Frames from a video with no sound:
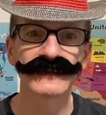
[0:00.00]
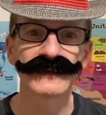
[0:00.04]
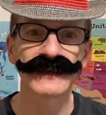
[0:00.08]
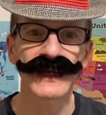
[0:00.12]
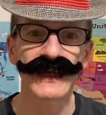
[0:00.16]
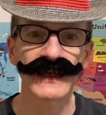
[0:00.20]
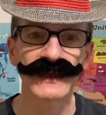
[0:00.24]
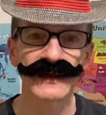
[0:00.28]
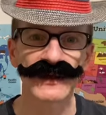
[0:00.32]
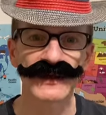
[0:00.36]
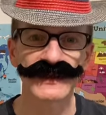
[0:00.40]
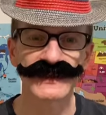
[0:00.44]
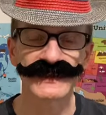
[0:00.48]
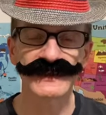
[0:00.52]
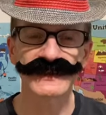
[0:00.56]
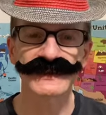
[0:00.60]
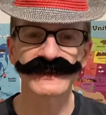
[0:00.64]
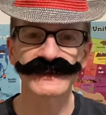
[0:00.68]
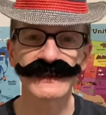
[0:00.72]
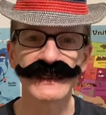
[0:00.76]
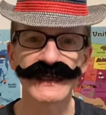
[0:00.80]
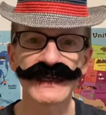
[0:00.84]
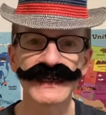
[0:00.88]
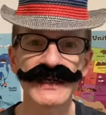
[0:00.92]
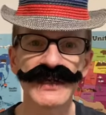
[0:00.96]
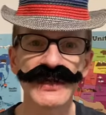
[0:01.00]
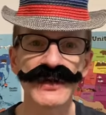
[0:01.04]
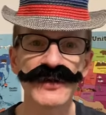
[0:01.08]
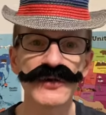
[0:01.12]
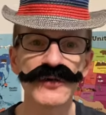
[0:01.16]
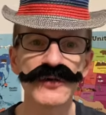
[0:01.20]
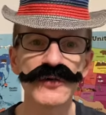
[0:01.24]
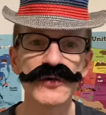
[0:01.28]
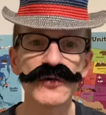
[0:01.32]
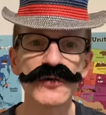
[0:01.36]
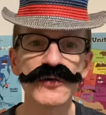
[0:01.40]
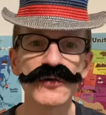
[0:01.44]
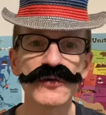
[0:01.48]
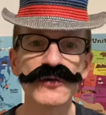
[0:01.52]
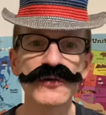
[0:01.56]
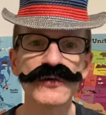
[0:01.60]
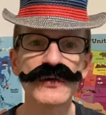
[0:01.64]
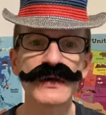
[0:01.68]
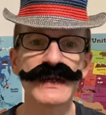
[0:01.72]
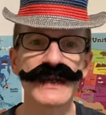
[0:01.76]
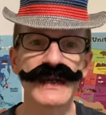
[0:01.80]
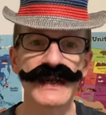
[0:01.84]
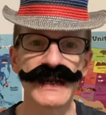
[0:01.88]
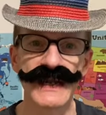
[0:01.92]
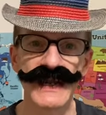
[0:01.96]
and I'll see you
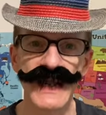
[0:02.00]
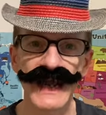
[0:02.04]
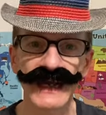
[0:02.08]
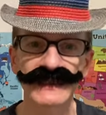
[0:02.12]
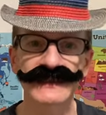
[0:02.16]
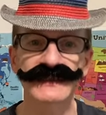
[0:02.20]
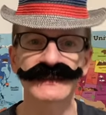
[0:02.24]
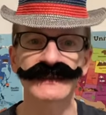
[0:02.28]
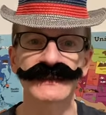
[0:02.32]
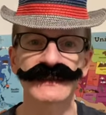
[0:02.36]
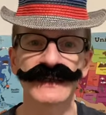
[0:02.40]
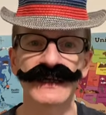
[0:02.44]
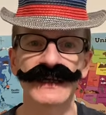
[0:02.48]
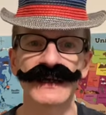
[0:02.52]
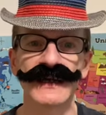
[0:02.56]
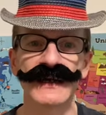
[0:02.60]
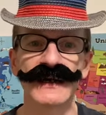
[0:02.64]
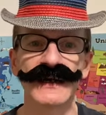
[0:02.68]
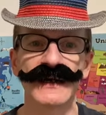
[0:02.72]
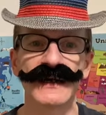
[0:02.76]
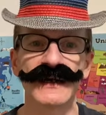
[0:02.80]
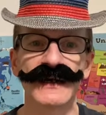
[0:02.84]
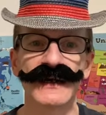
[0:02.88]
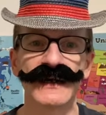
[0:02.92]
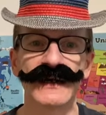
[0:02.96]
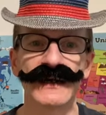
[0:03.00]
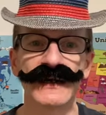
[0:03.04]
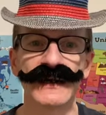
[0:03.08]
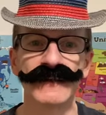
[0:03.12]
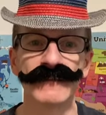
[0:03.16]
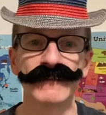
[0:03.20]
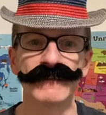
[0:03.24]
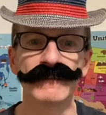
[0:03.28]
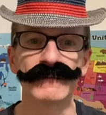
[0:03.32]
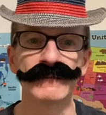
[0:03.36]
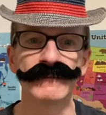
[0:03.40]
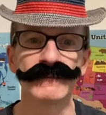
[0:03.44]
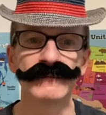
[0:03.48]
next time.